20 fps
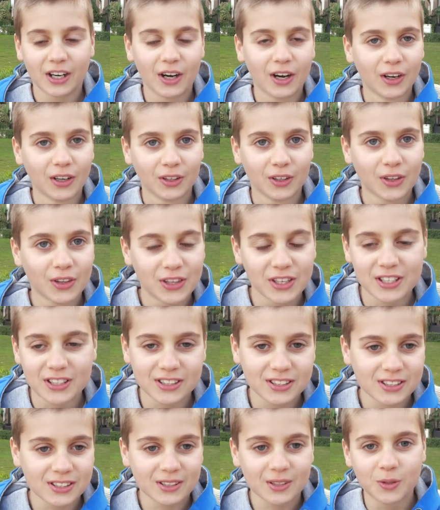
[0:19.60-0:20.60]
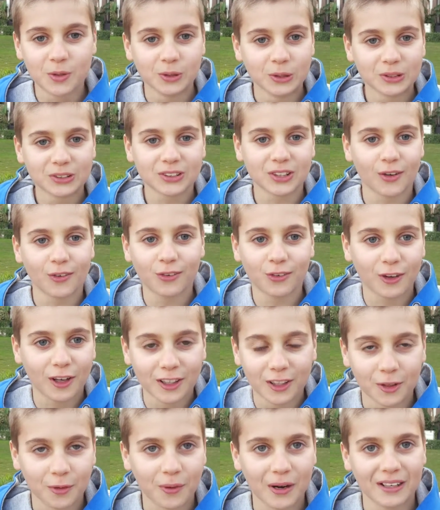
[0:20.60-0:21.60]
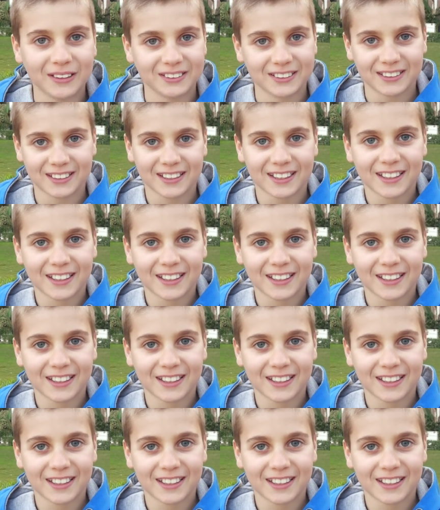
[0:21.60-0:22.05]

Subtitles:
all these cool stuff all around.